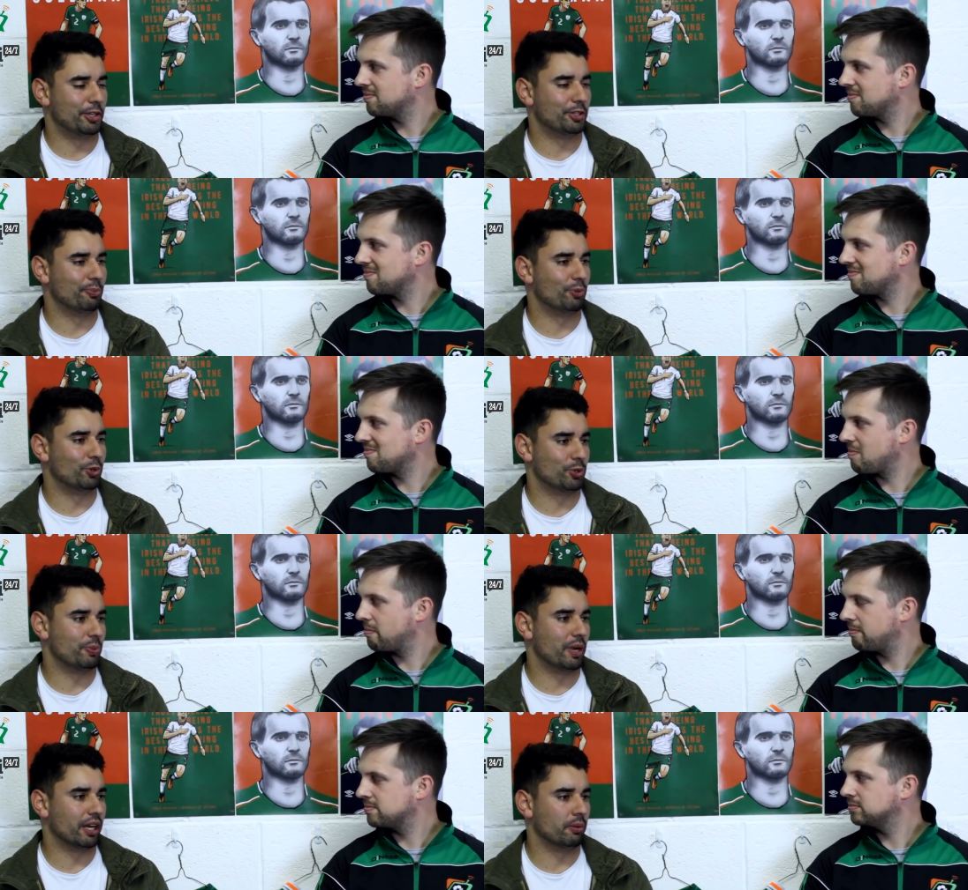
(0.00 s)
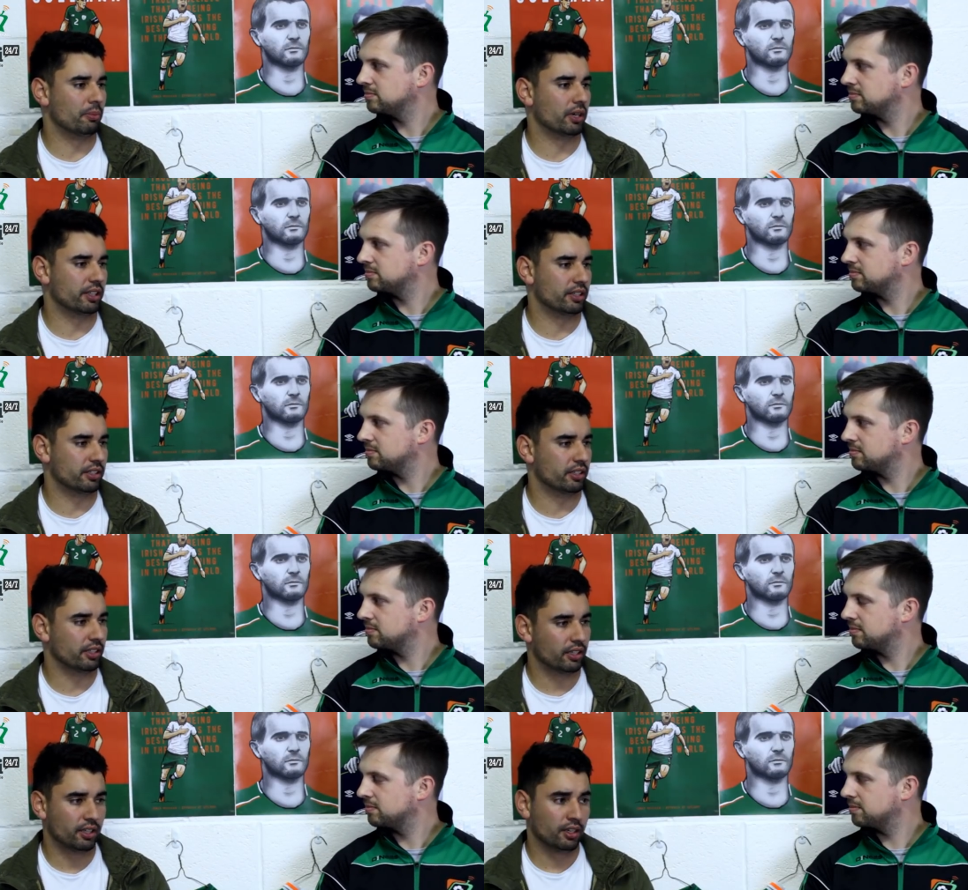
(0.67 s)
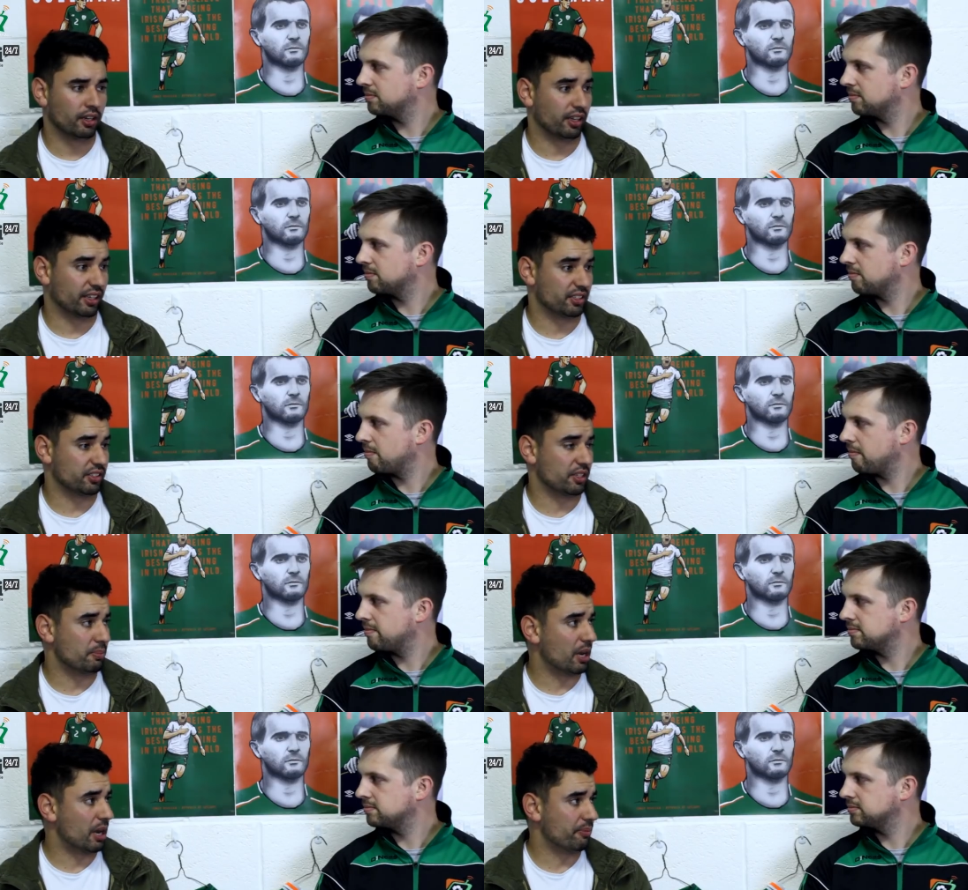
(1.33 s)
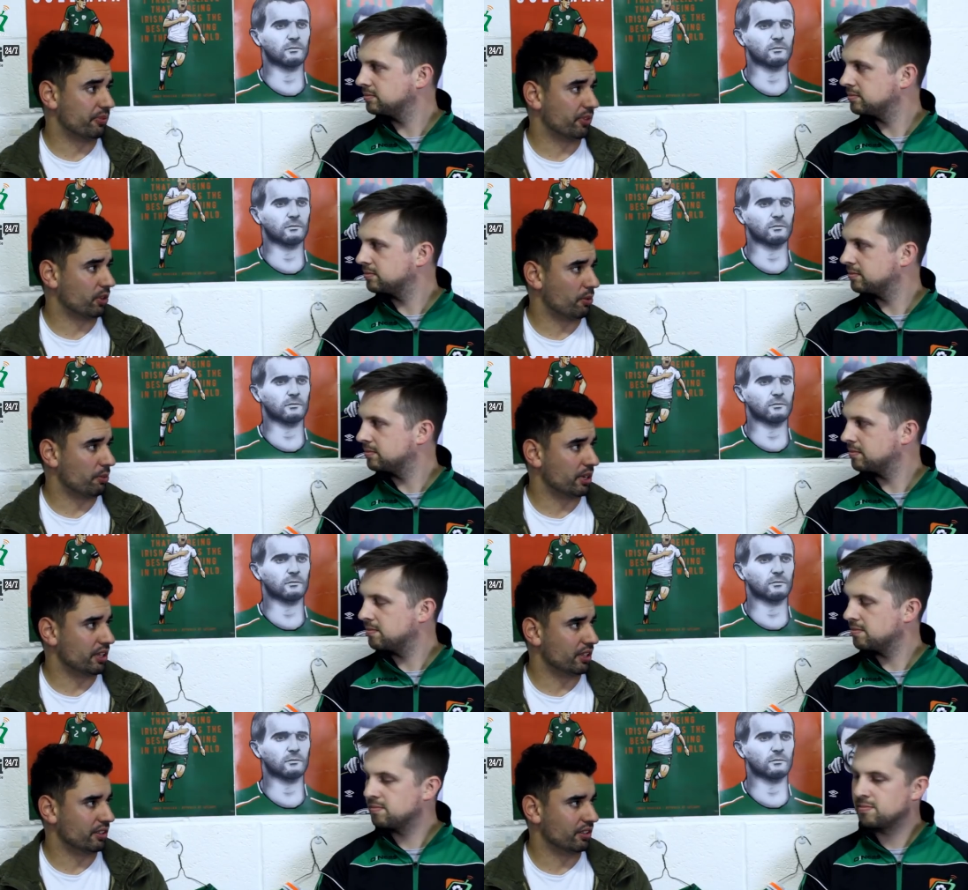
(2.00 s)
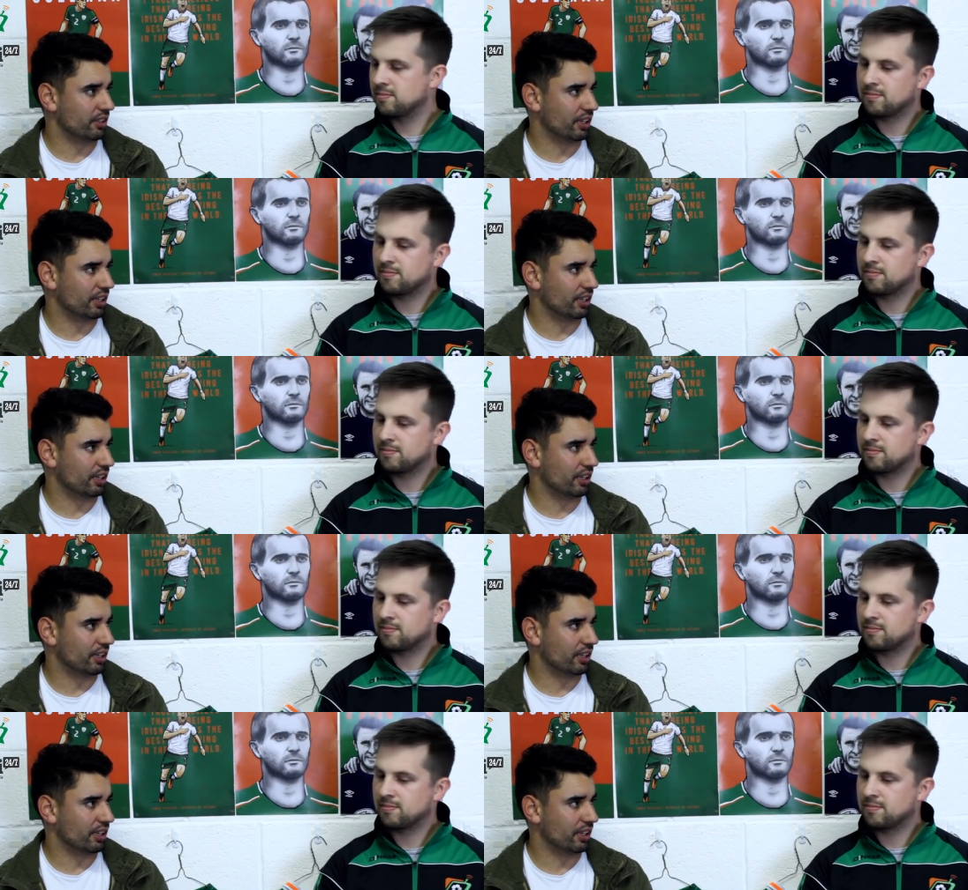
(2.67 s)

Speaker 1: is much better, but I, I can see Bamford coming in.